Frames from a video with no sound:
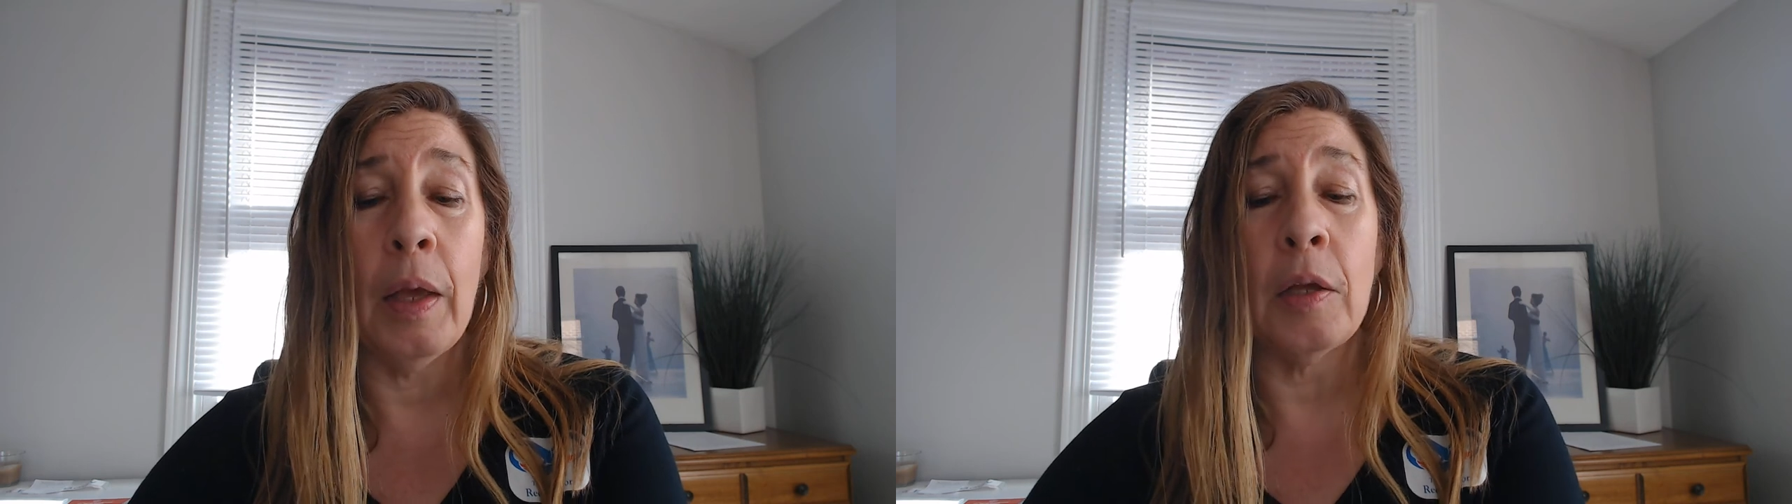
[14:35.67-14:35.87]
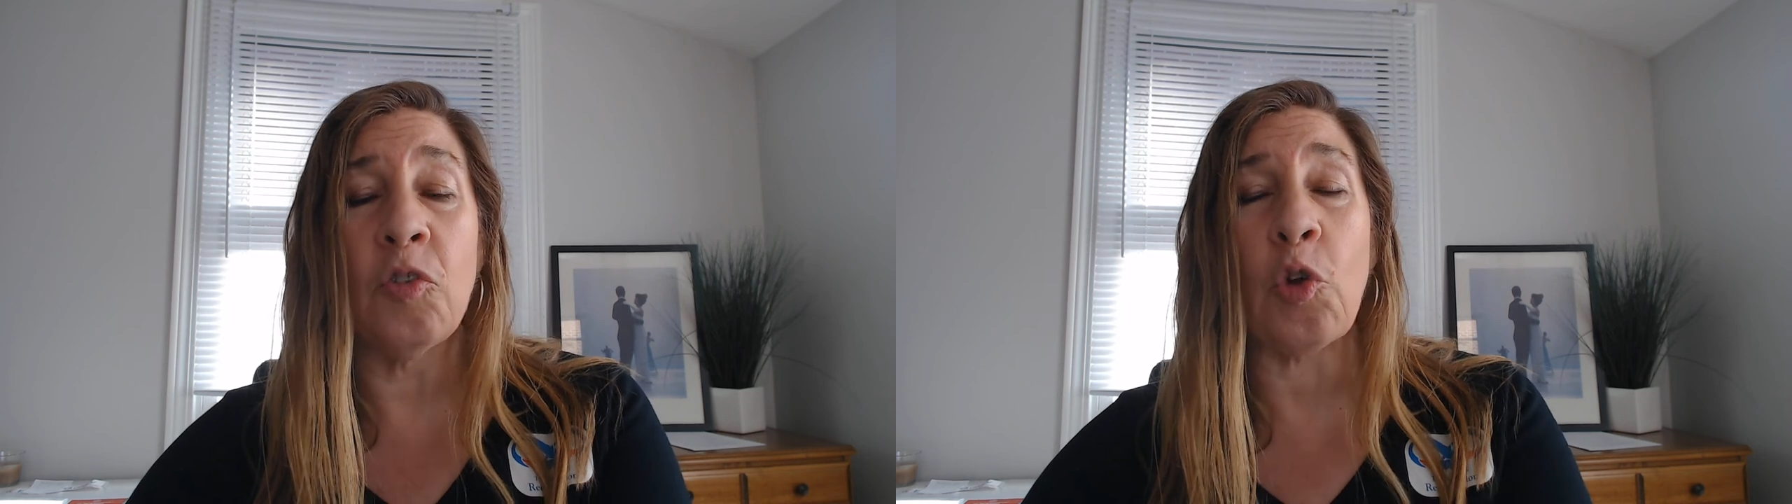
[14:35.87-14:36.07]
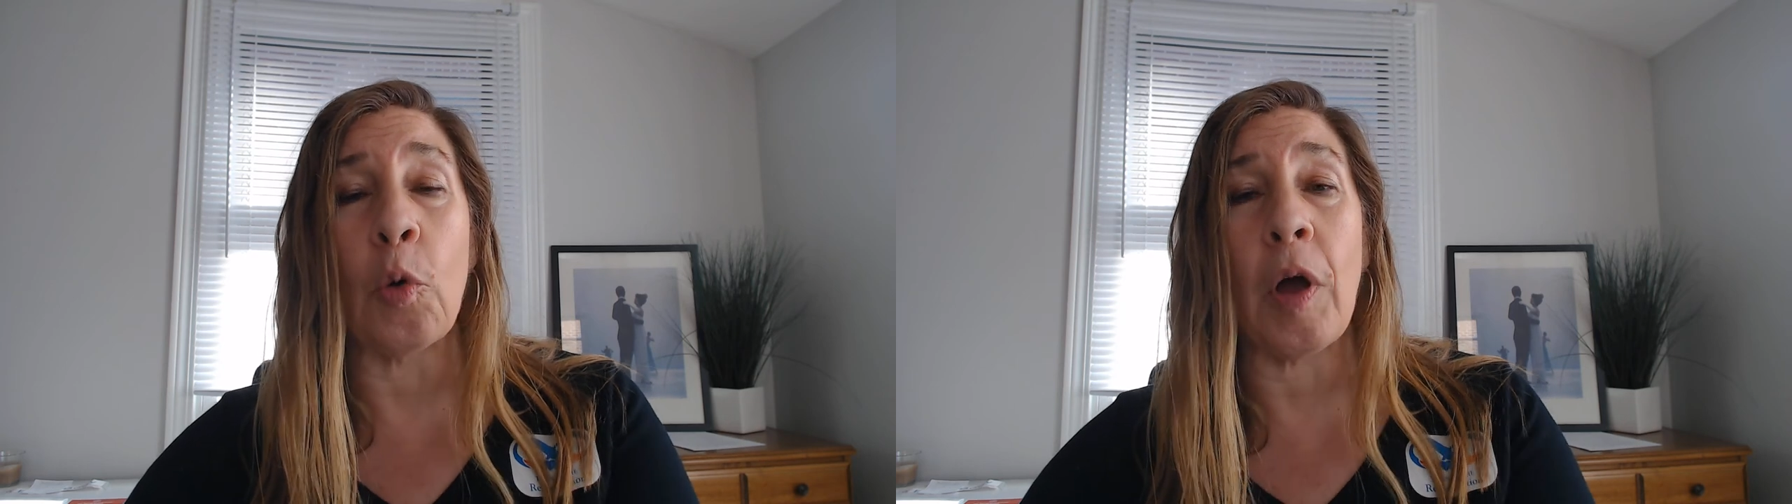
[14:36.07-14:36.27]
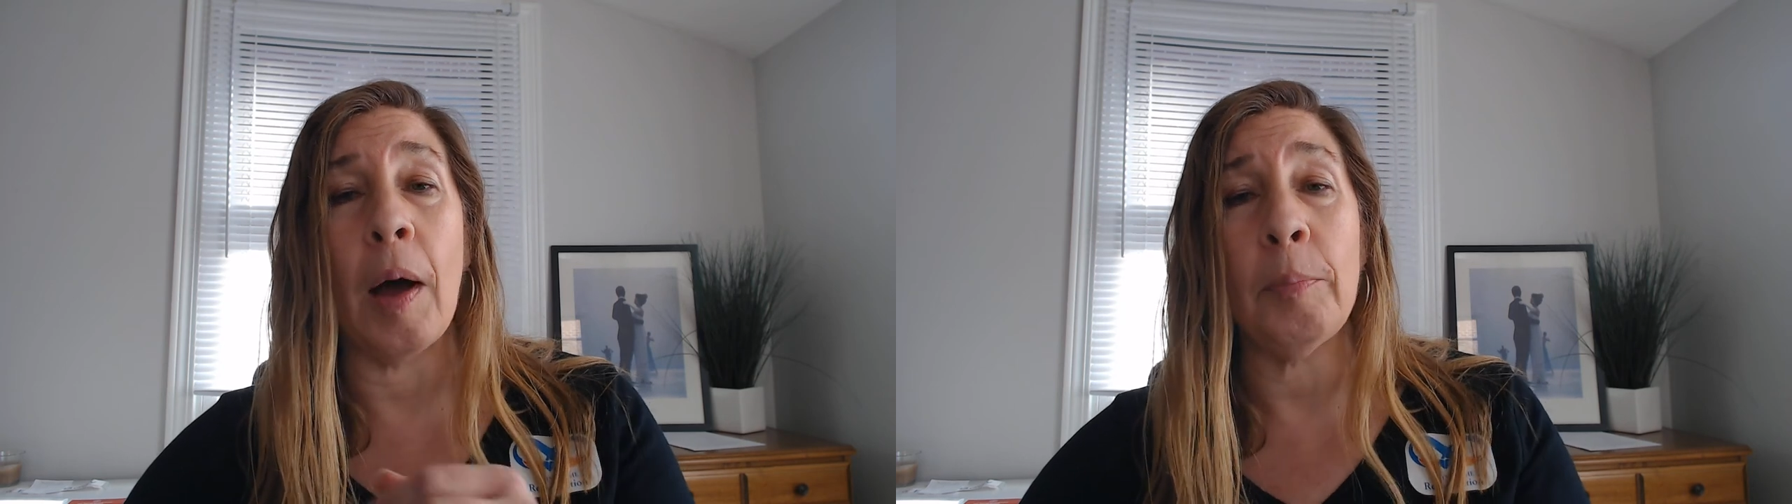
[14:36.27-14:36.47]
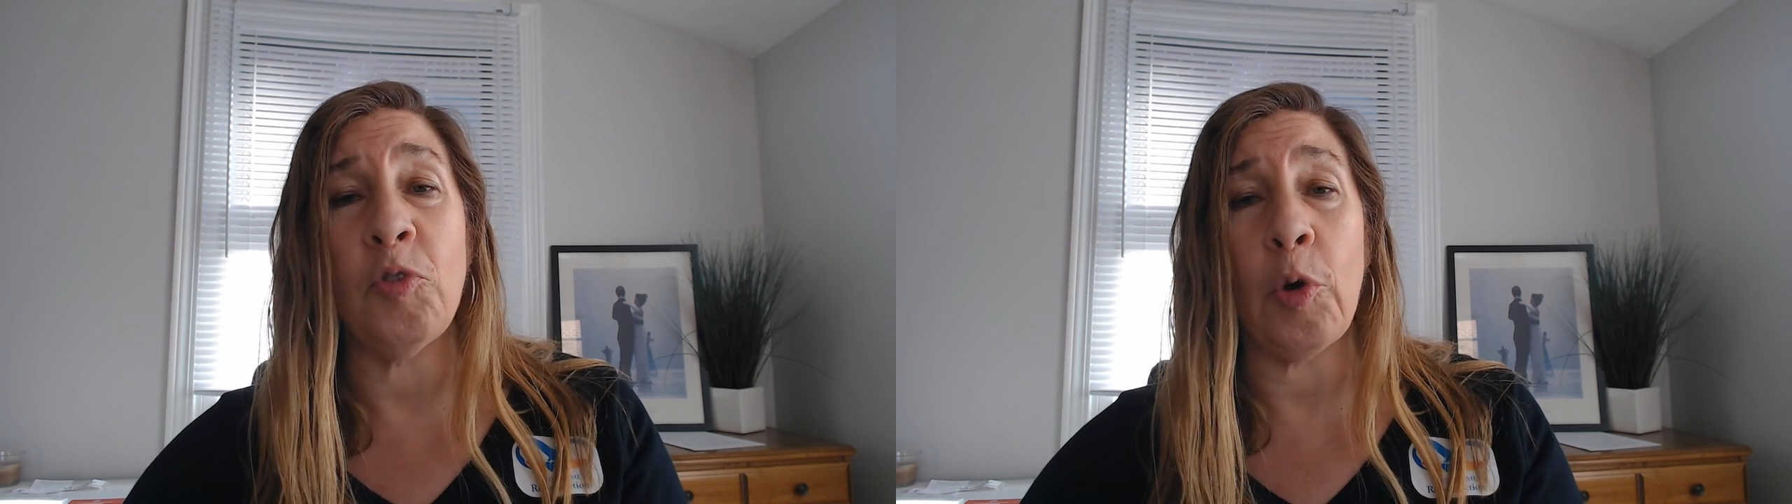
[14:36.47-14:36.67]
So
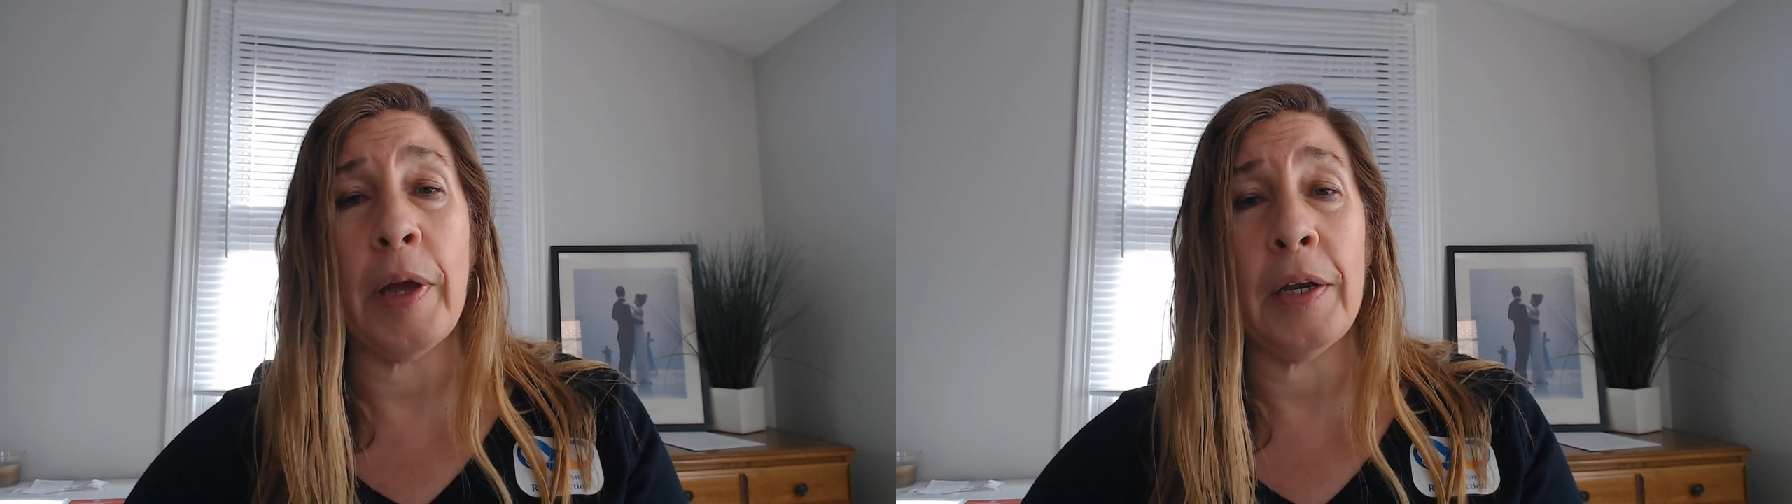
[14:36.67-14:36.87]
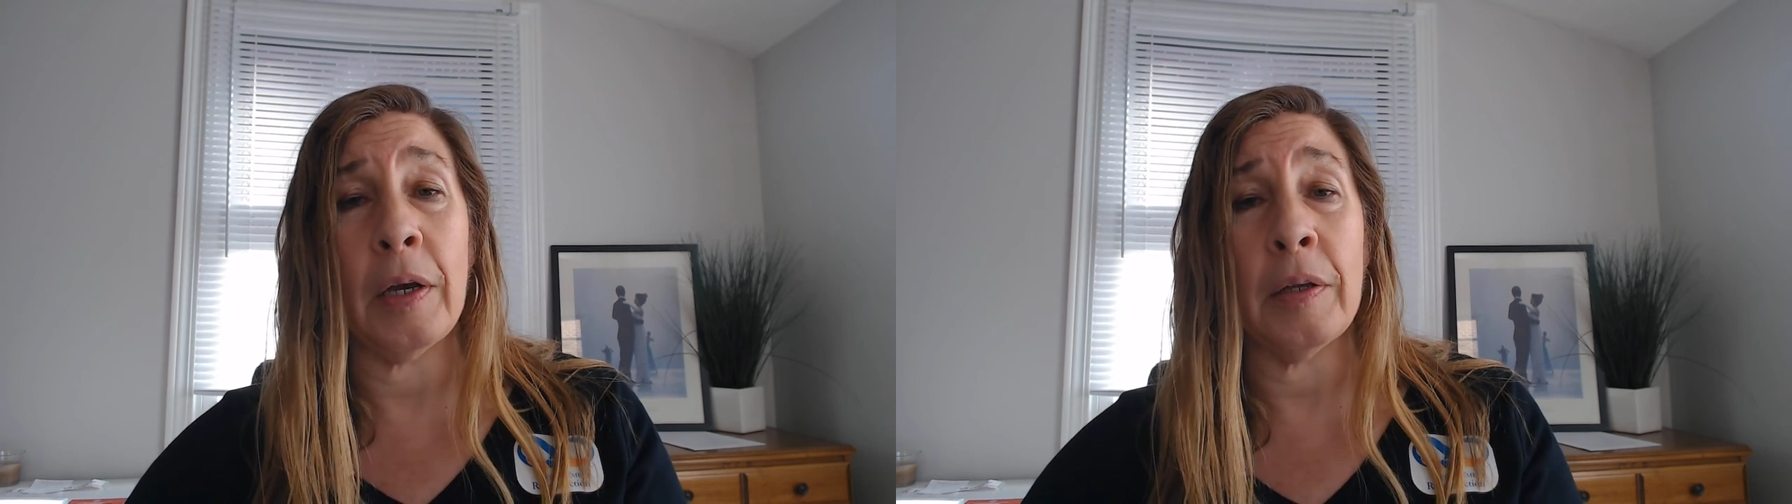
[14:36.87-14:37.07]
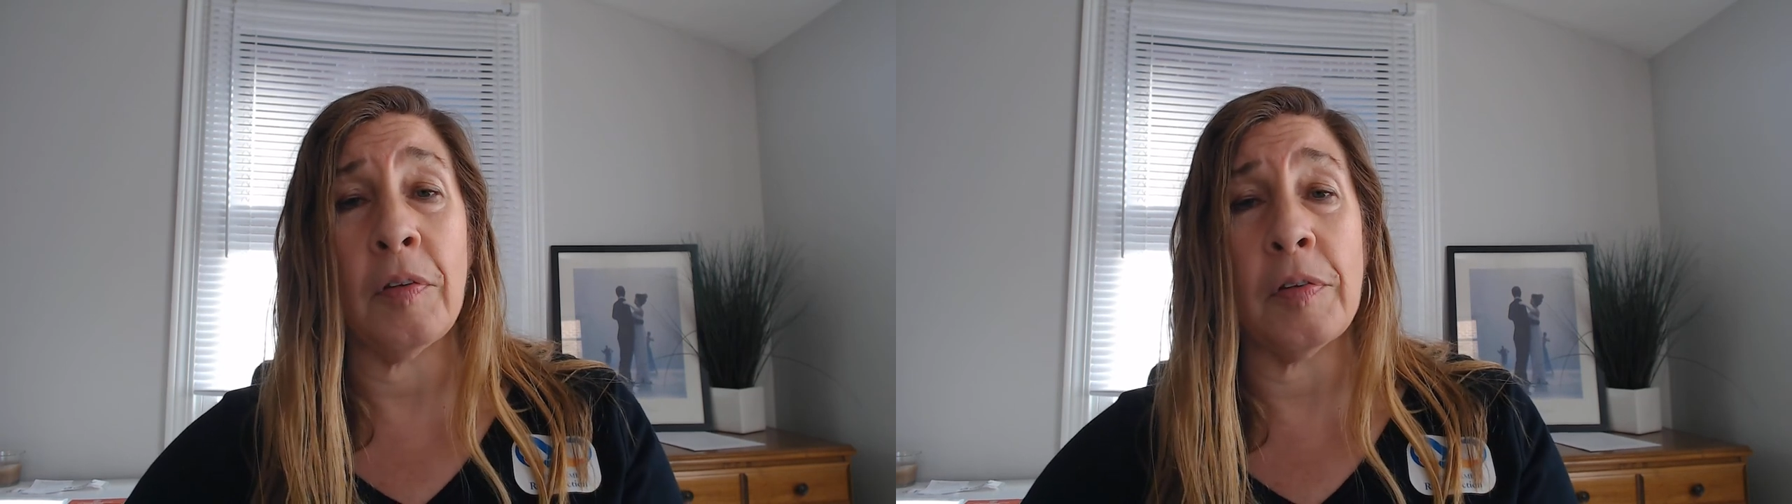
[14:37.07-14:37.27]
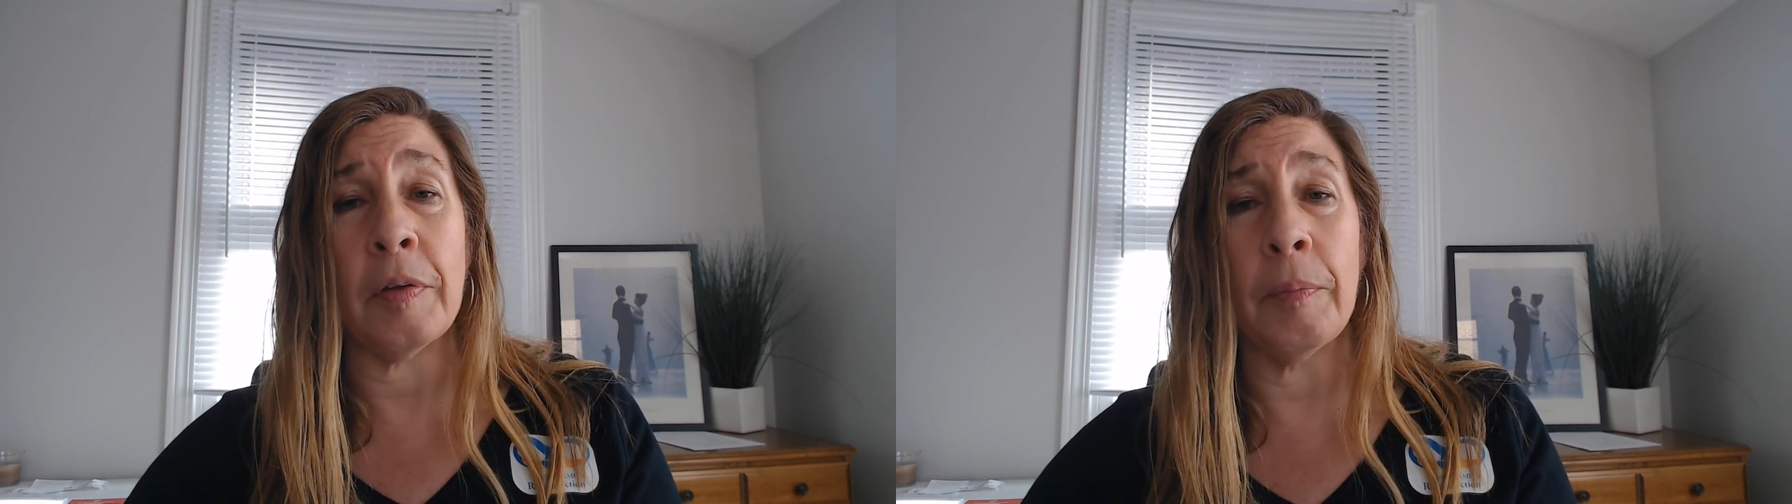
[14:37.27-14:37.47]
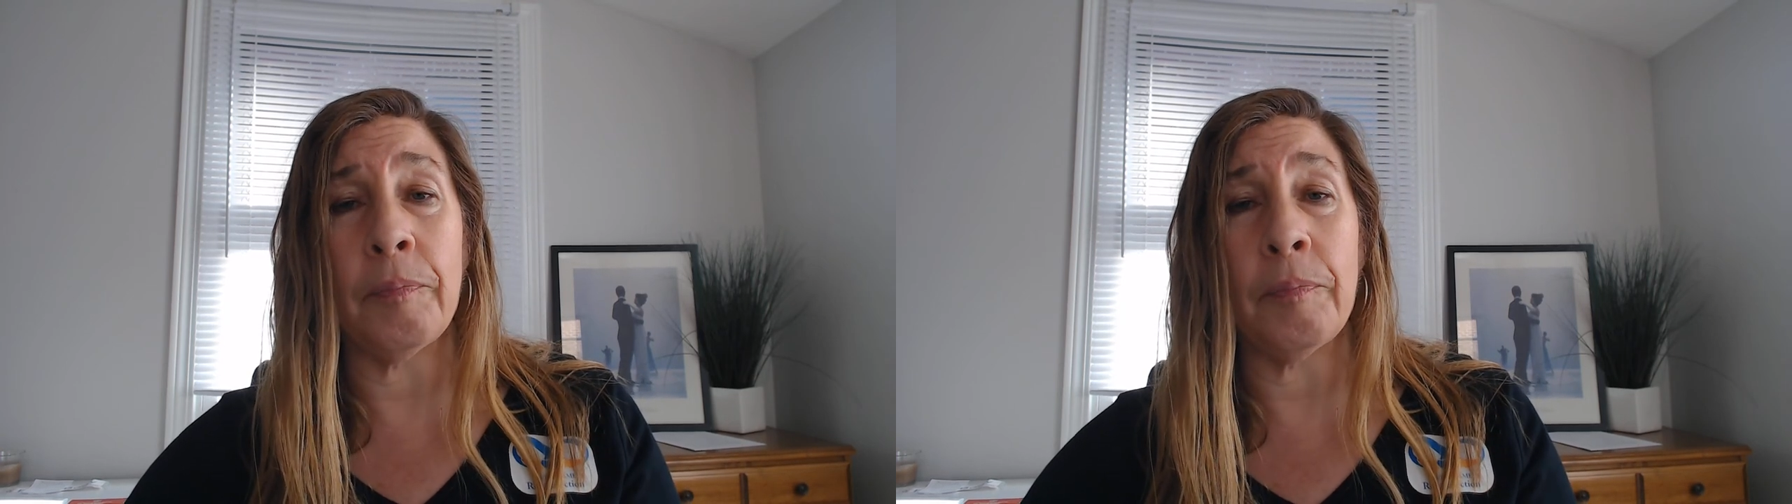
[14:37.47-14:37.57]
come join us.